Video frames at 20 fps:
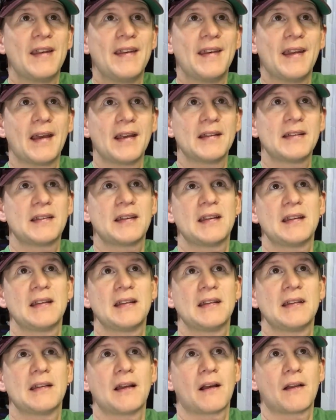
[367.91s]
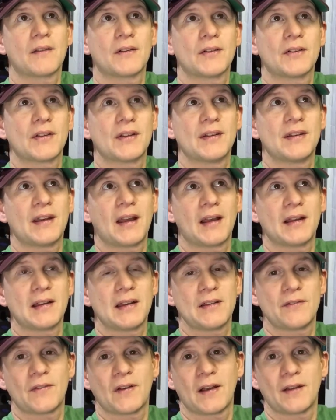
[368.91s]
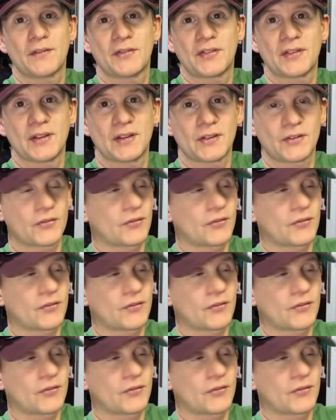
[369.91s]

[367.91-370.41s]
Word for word: $19.95